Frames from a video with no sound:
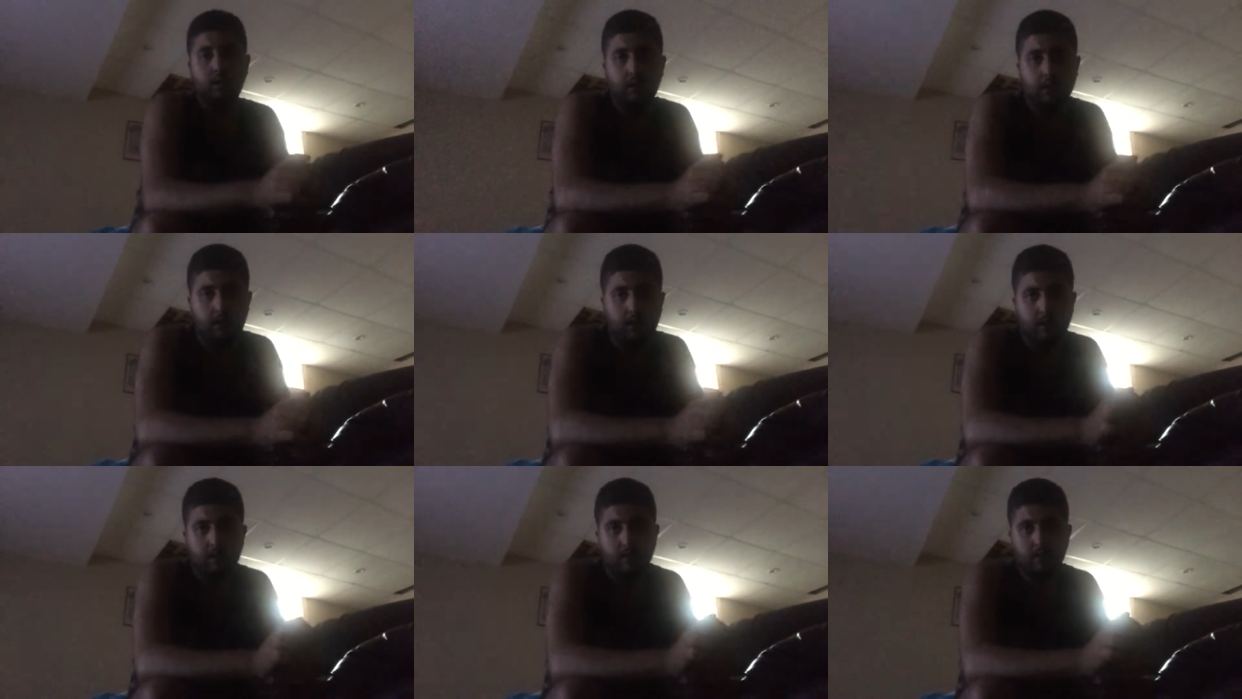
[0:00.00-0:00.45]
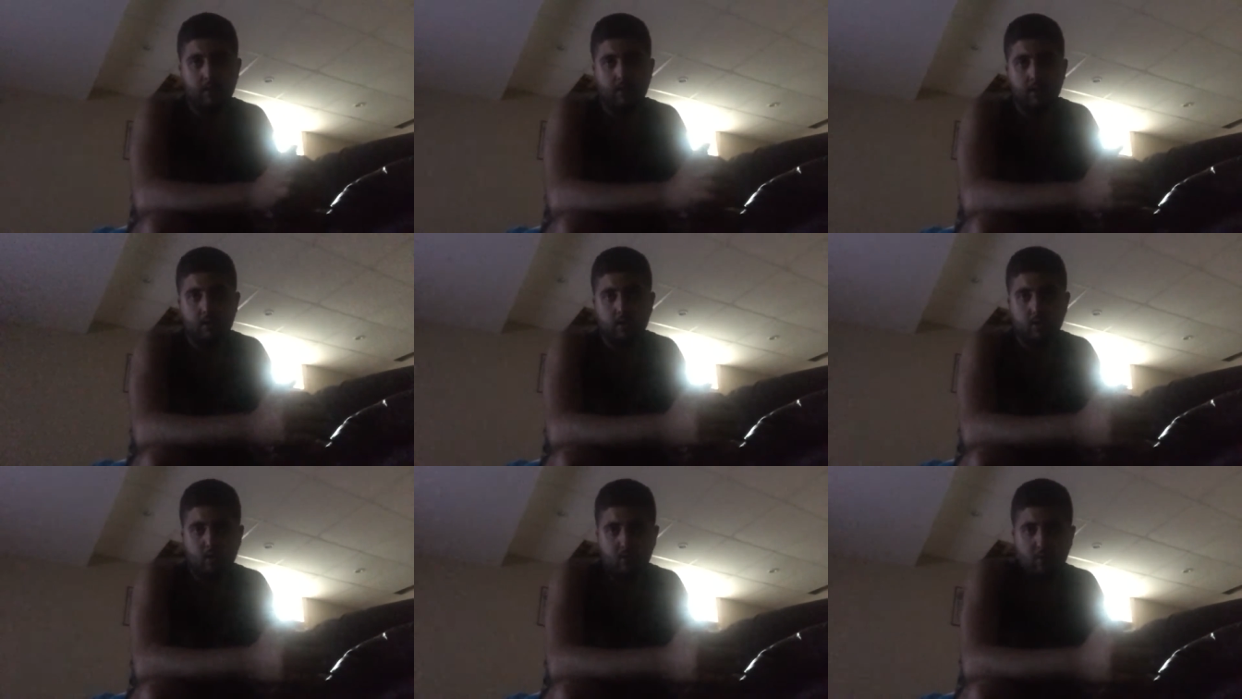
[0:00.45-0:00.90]
starting the,
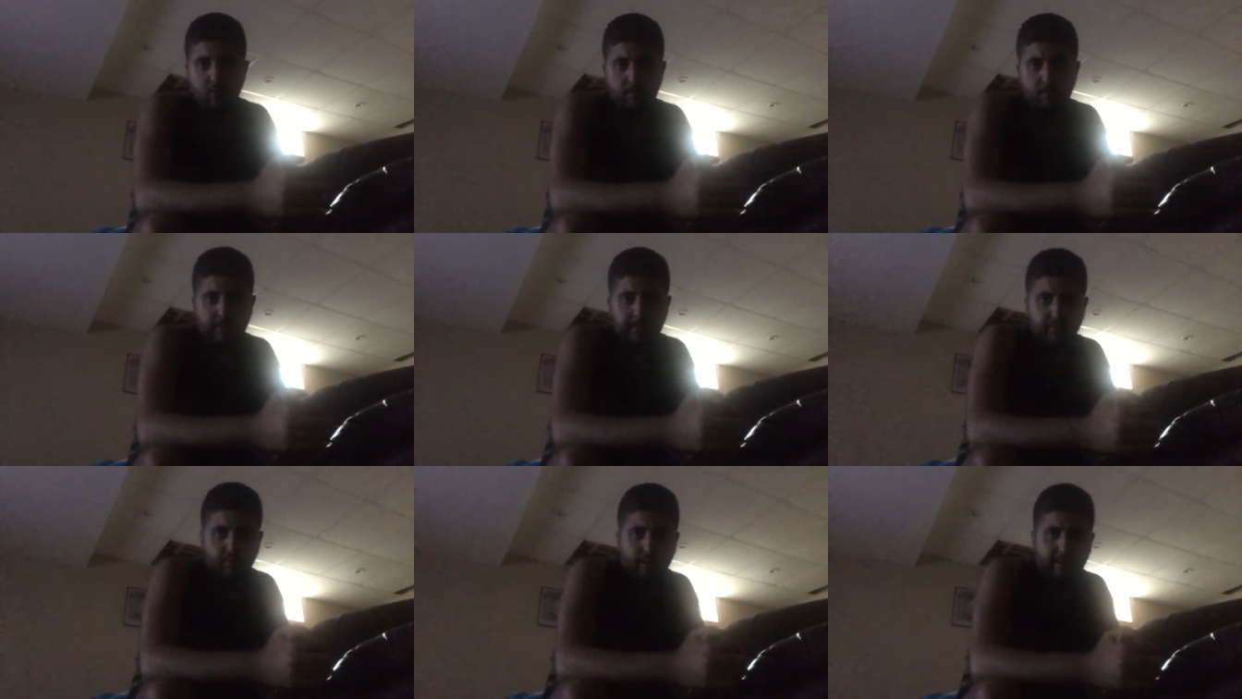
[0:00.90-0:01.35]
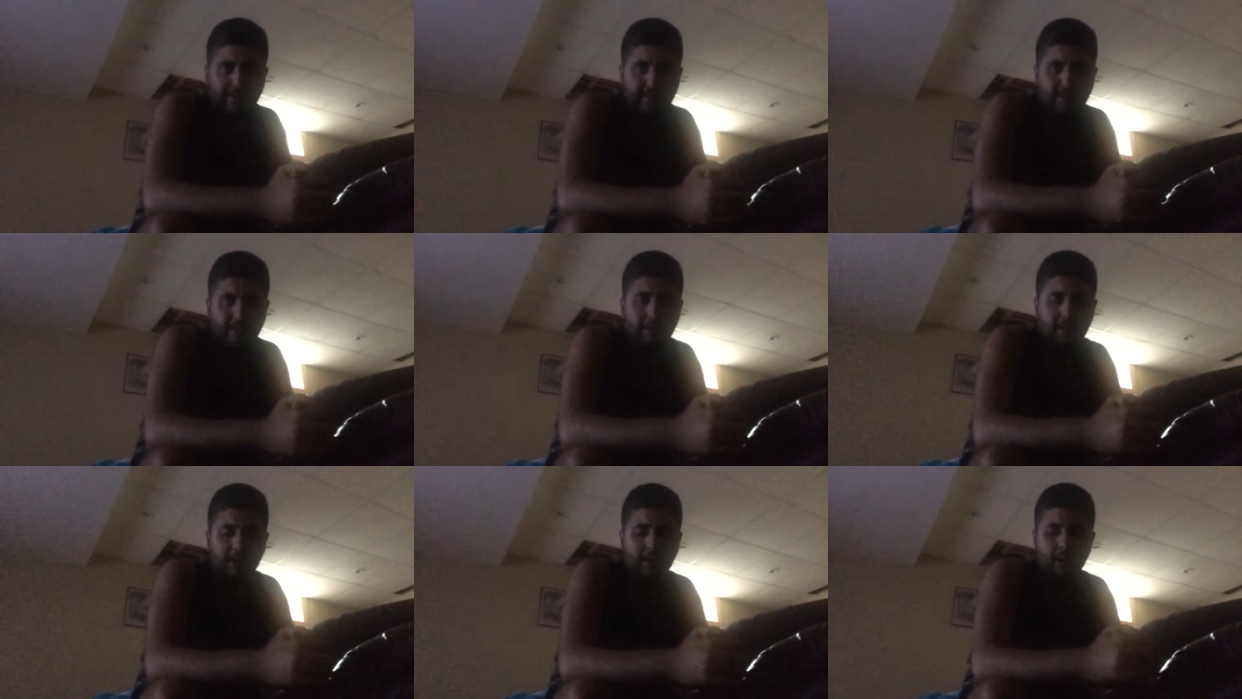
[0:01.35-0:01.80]
the intro a bit
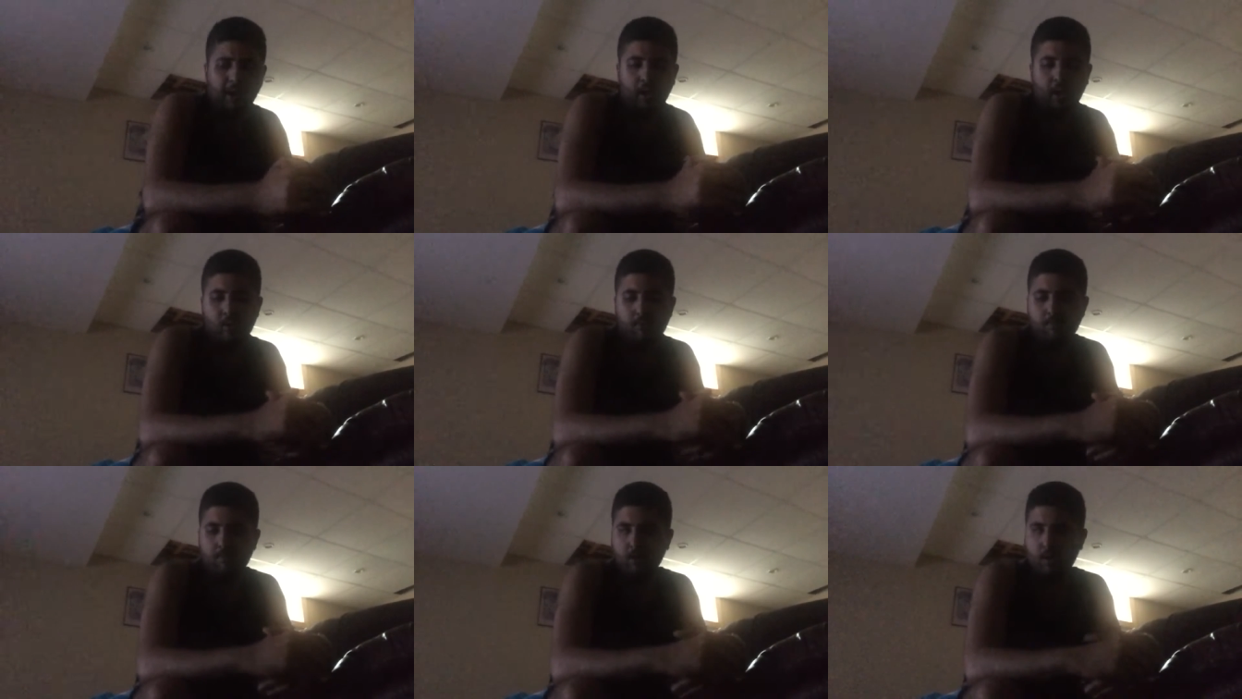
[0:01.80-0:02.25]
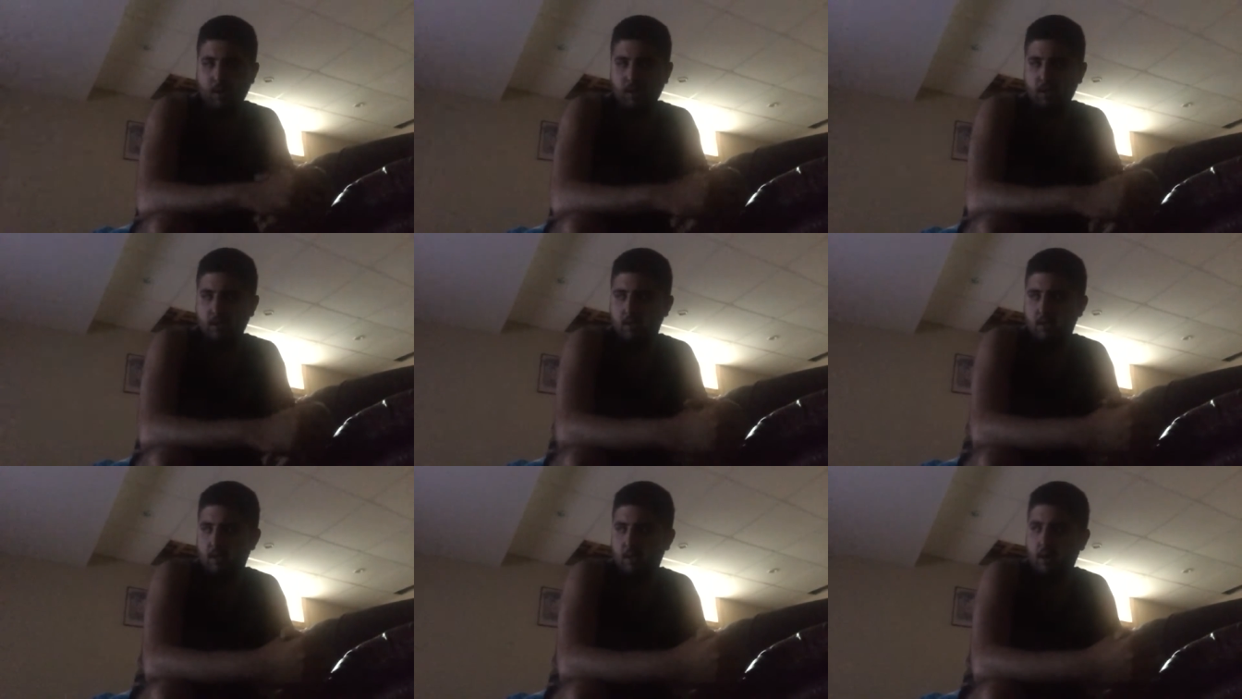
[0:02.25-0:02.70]
weird,
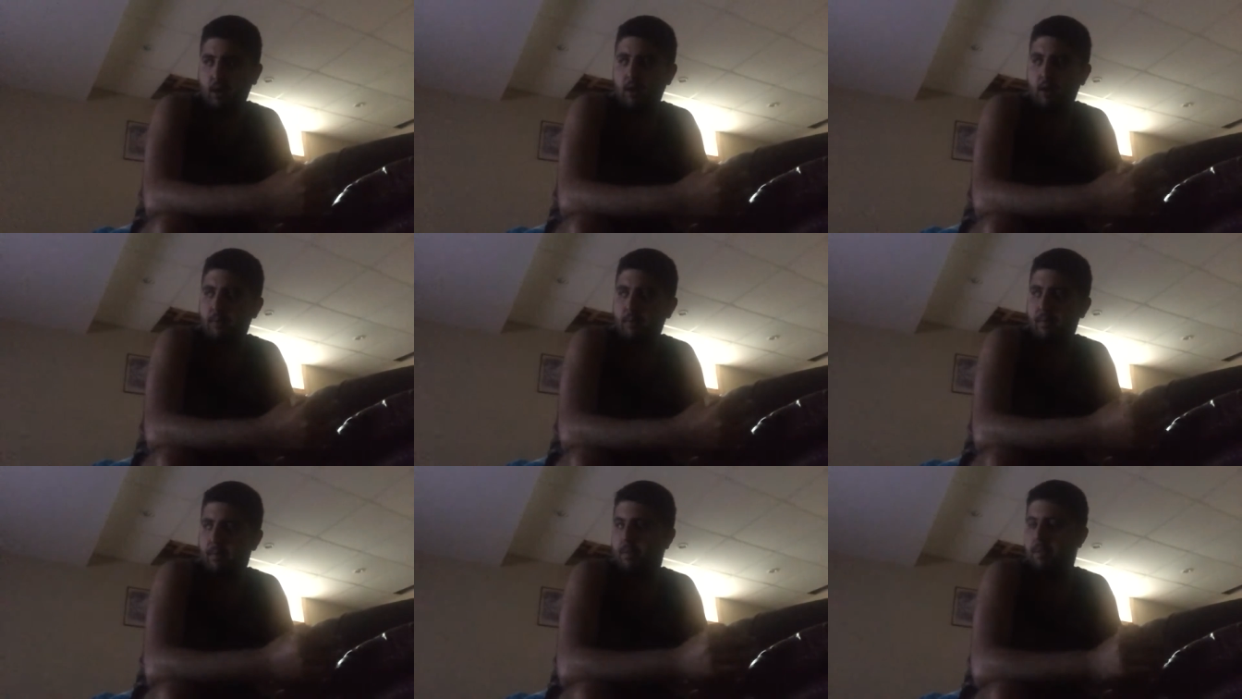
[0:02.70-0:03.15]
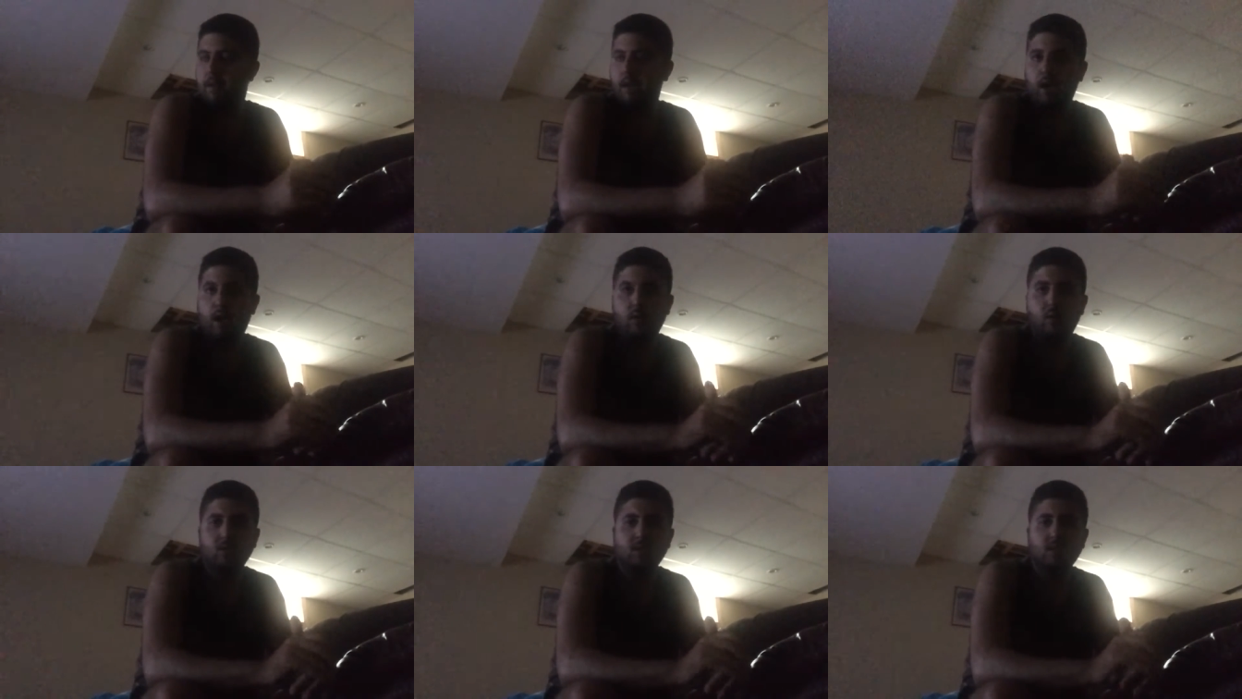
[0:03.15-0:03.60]
but um,
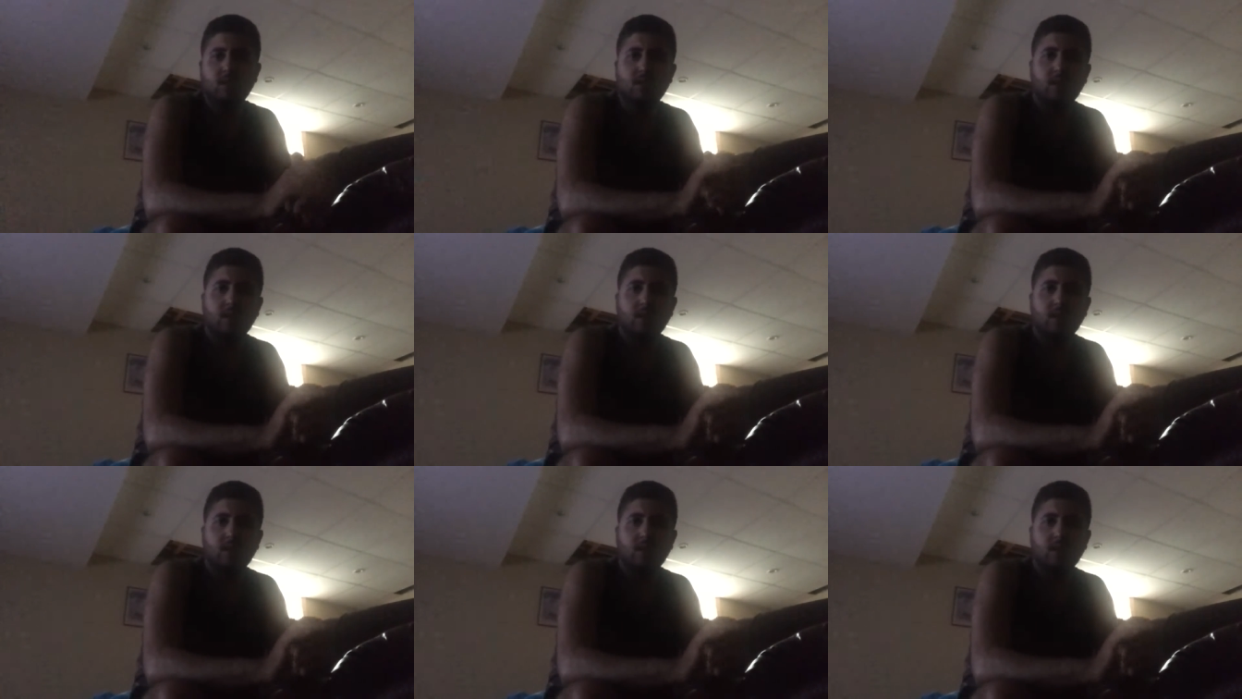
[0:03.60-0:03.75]
I want